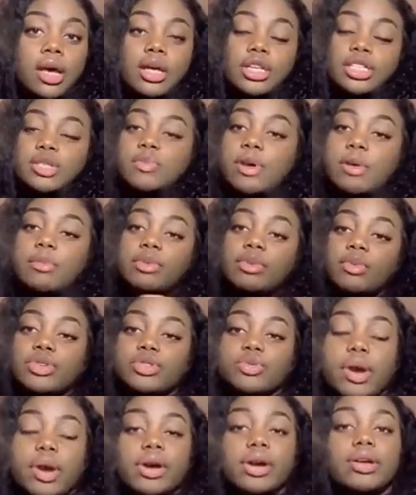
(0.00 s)
Spelman was
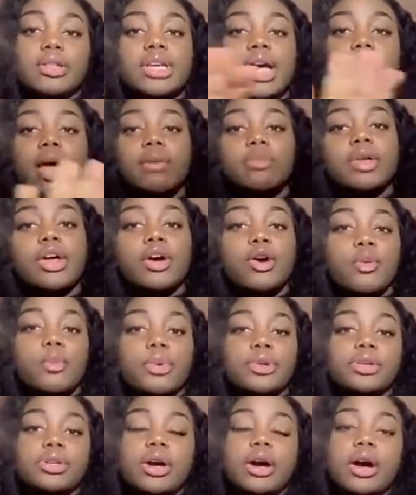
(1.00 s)
right on time. They
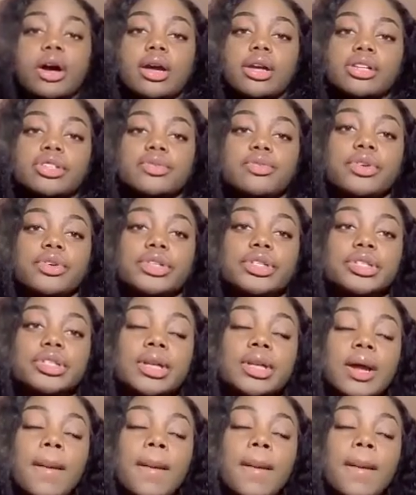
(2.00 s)
opened on August 1st.